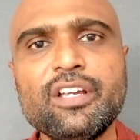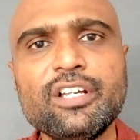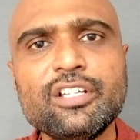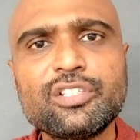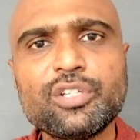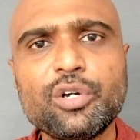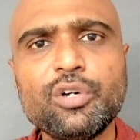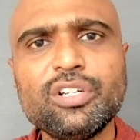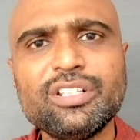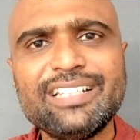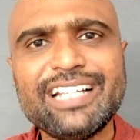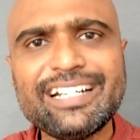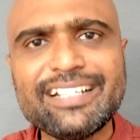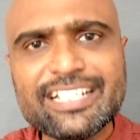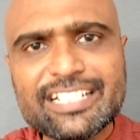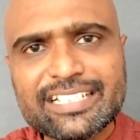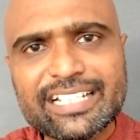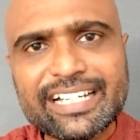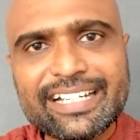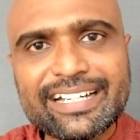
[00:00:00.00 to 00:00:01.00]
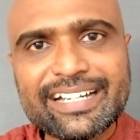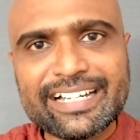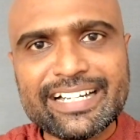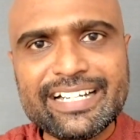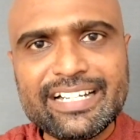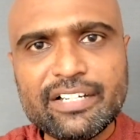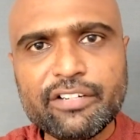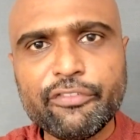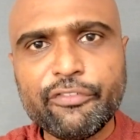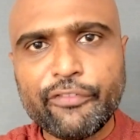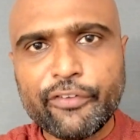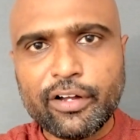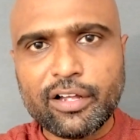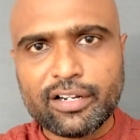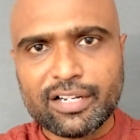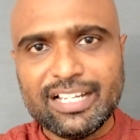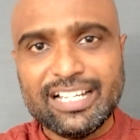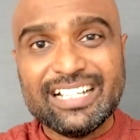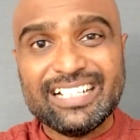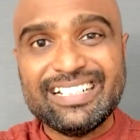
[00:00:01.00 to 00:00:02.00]
So that is the trend
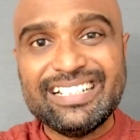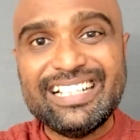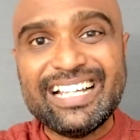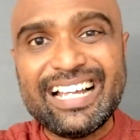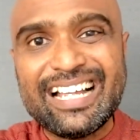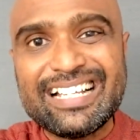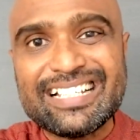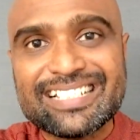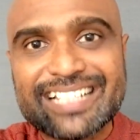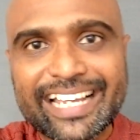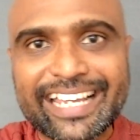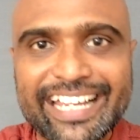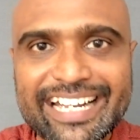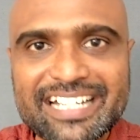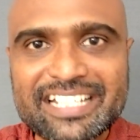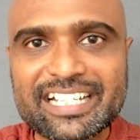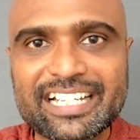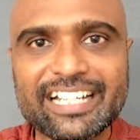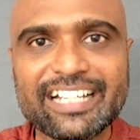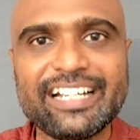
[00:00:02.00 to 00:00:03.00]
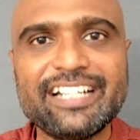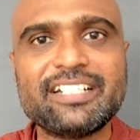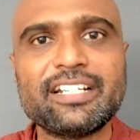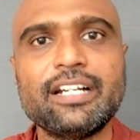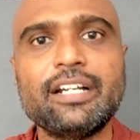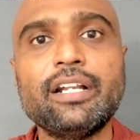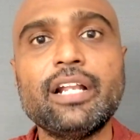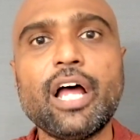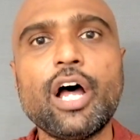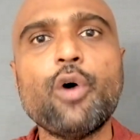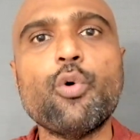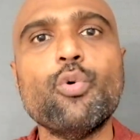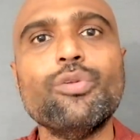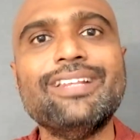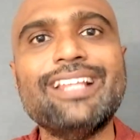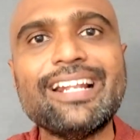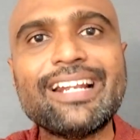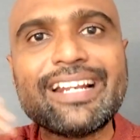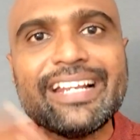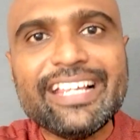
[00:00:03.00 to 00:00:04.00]
for the second generation. Now
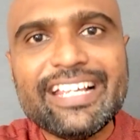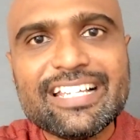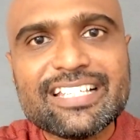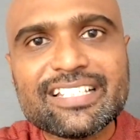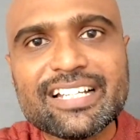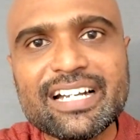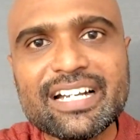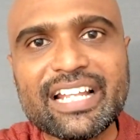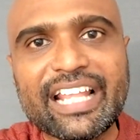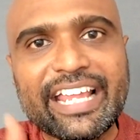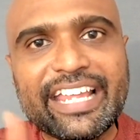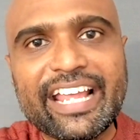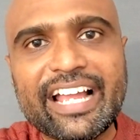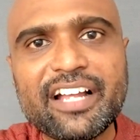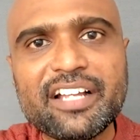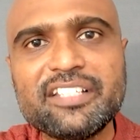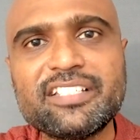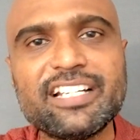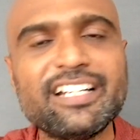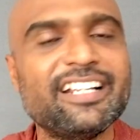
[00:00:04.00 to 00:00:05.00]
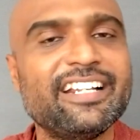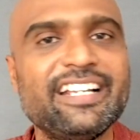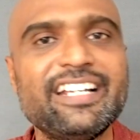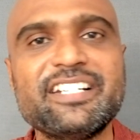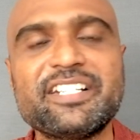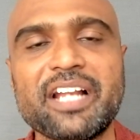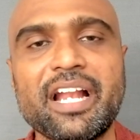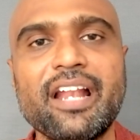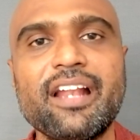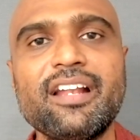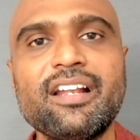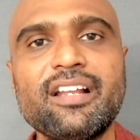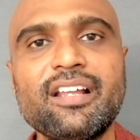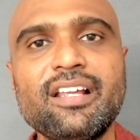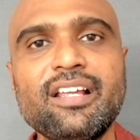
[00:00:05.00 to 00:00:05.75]
the recent, the young generation,